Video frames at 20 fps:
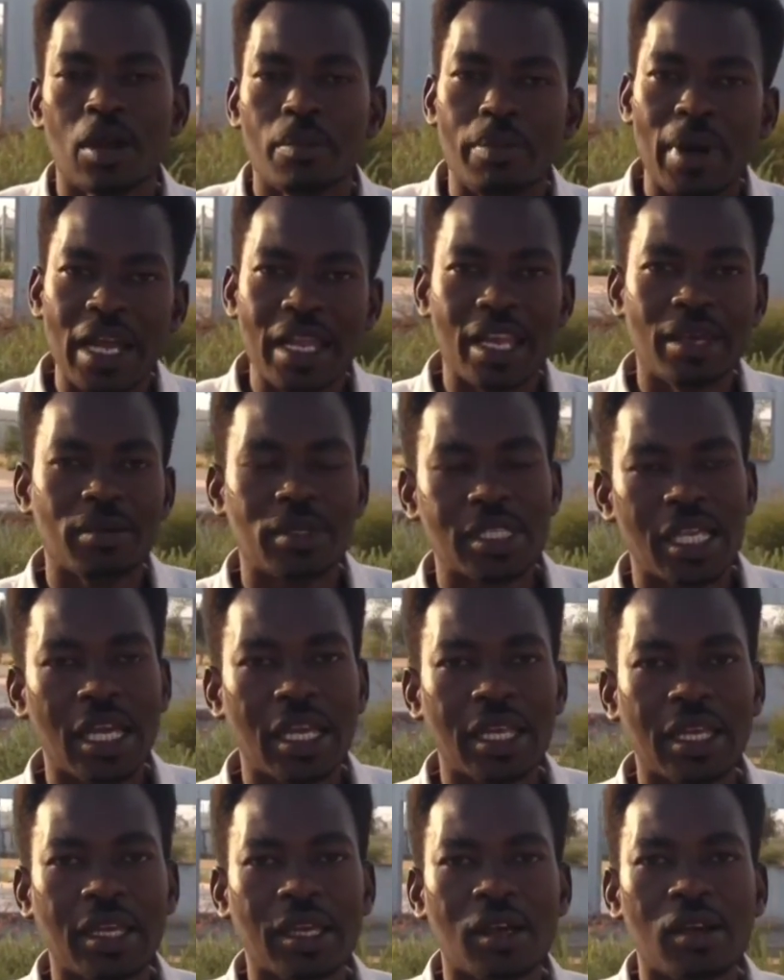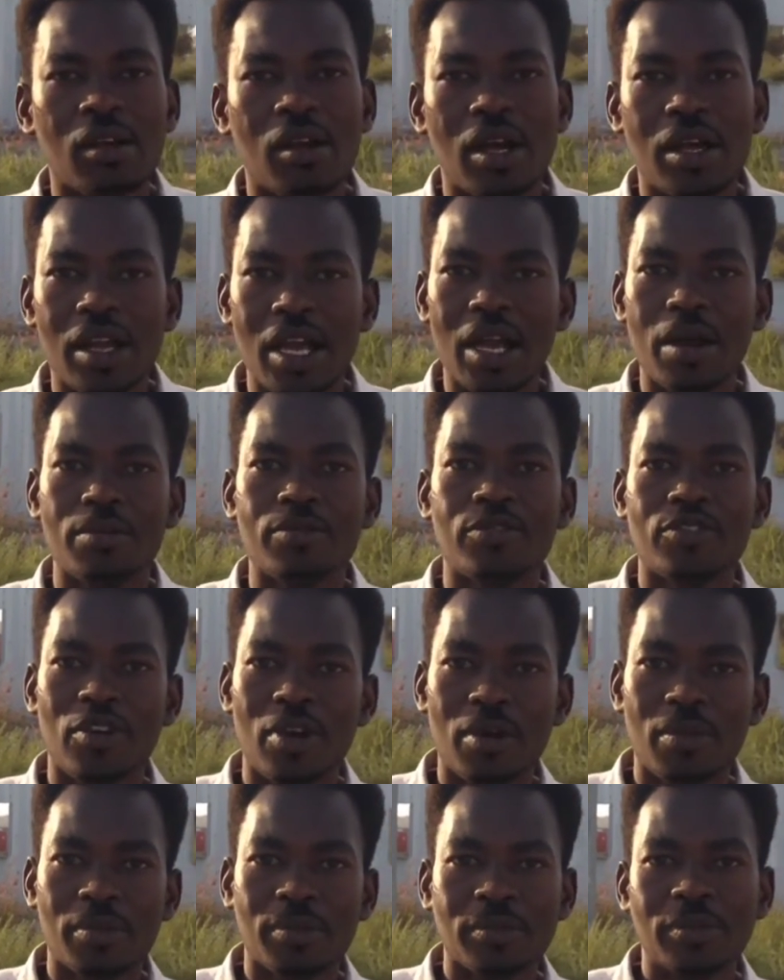My name is Ali and I'm
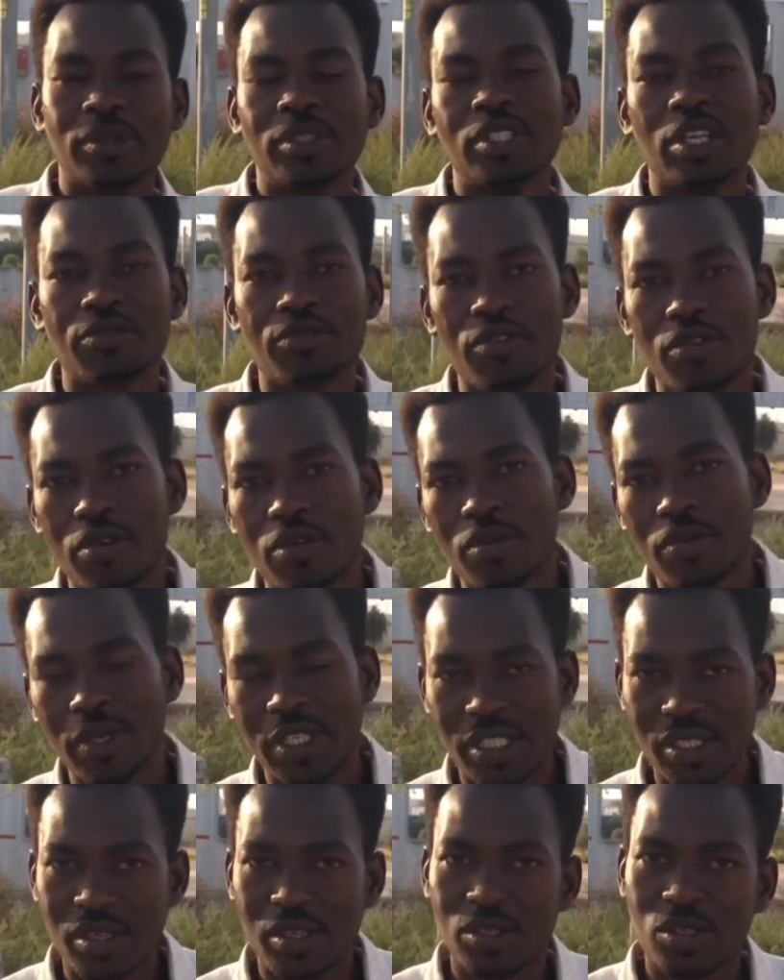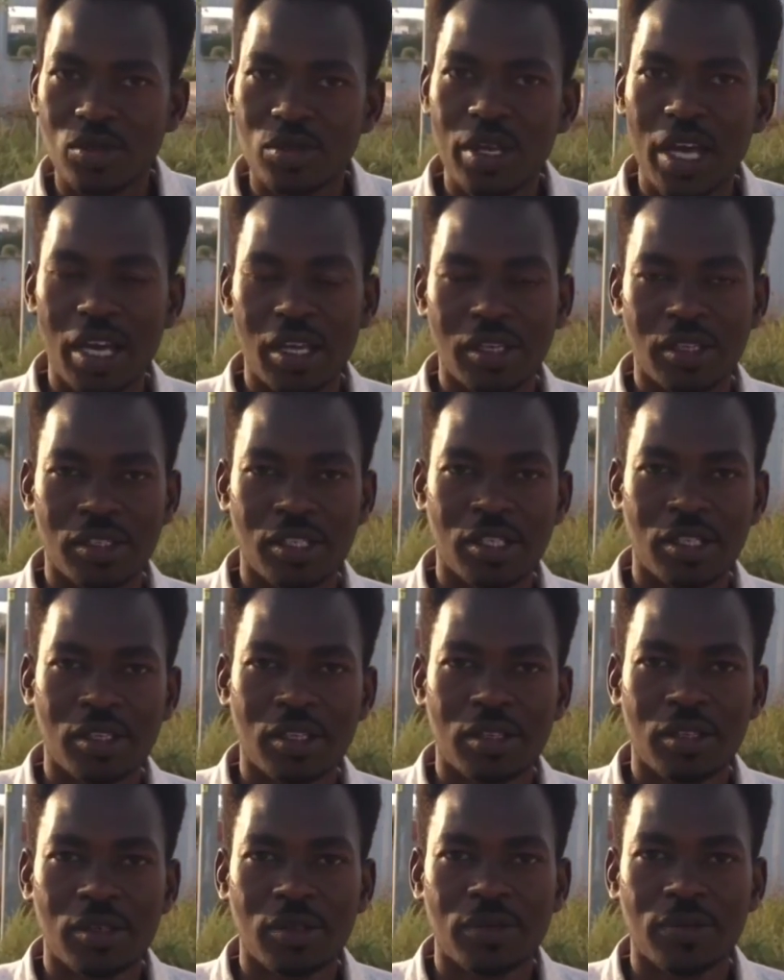from Darfur, Western Sudan.
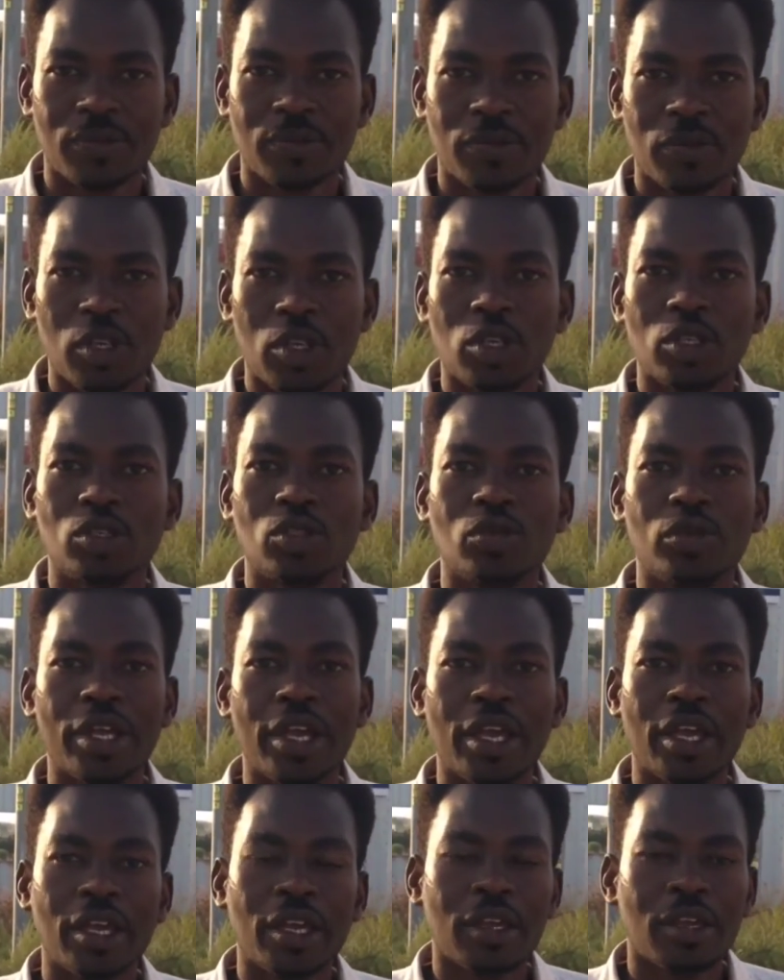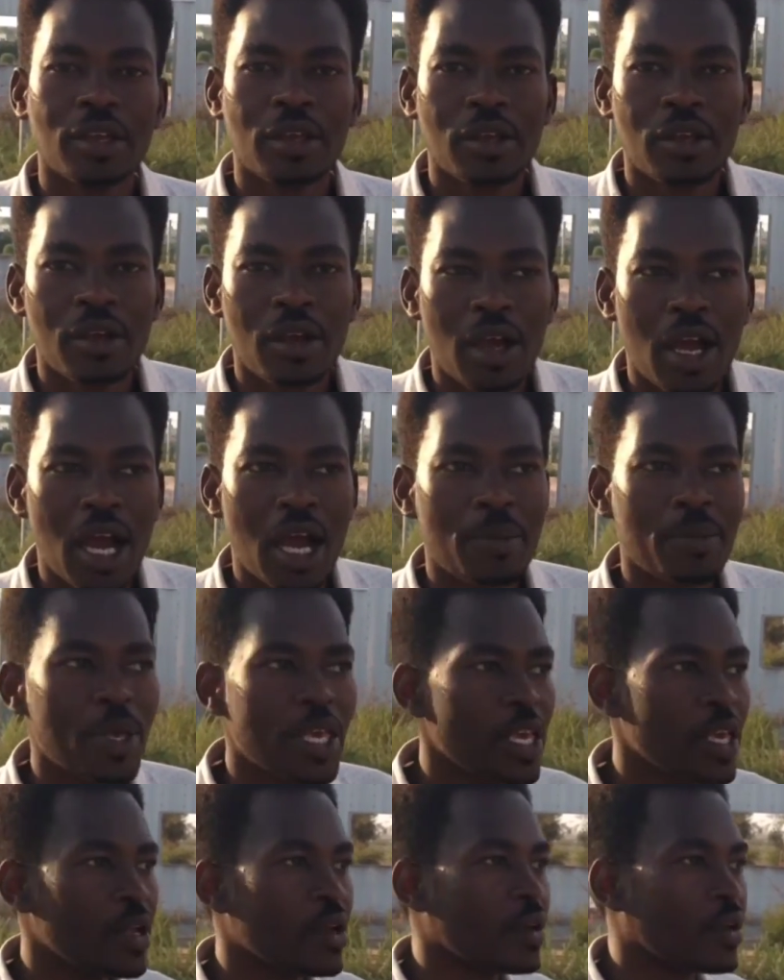Today, I'm
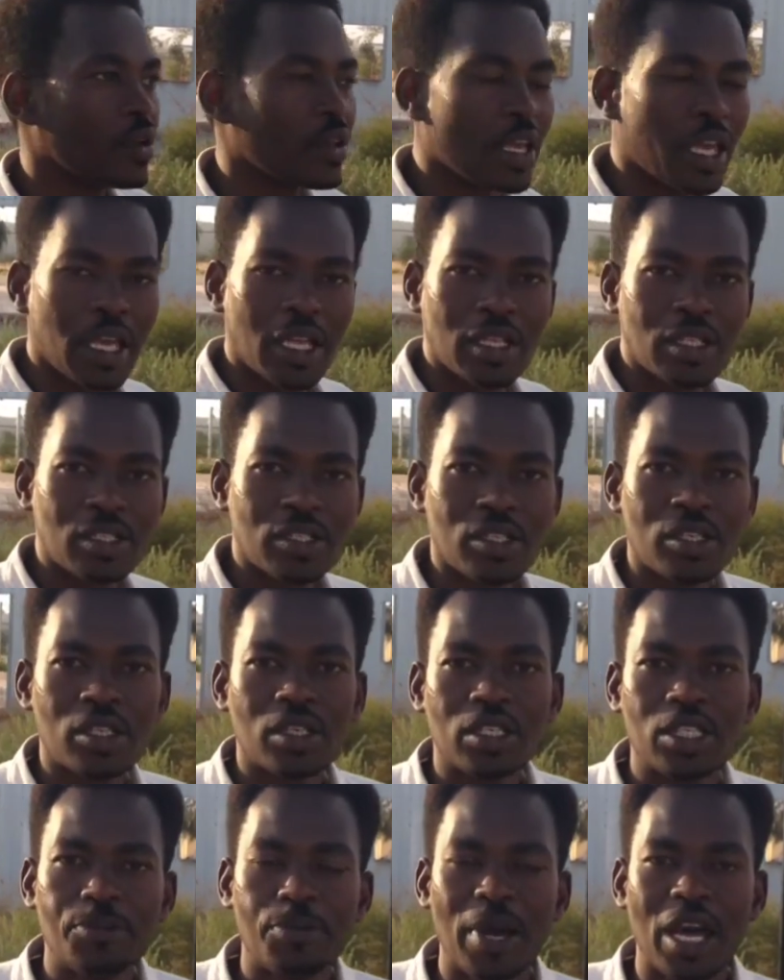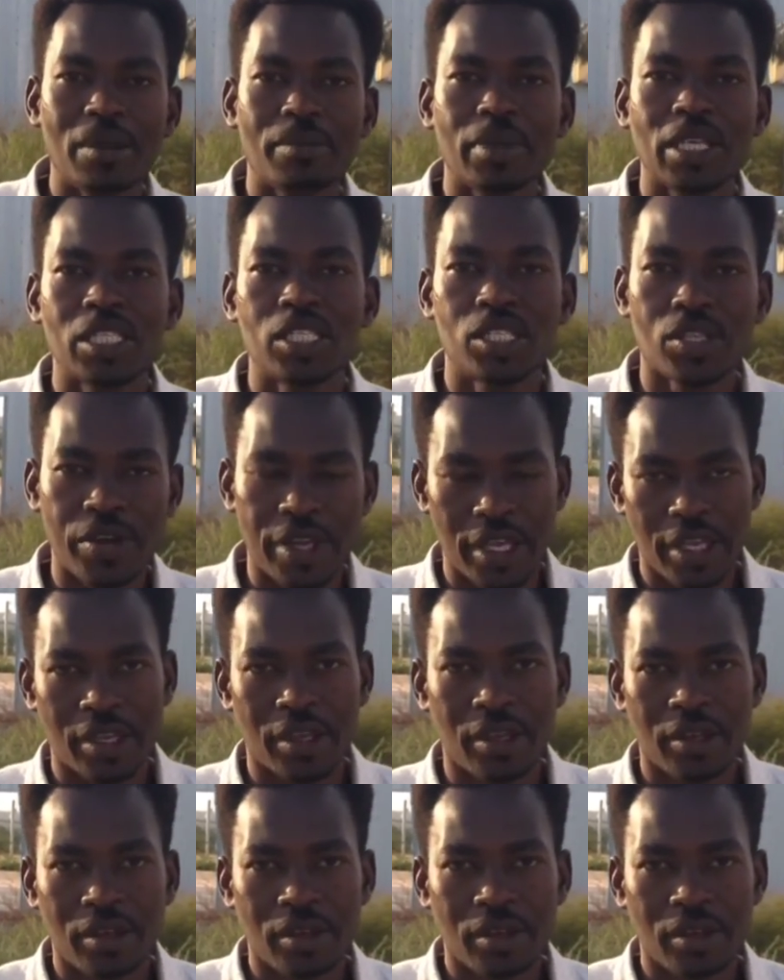here in Department 3.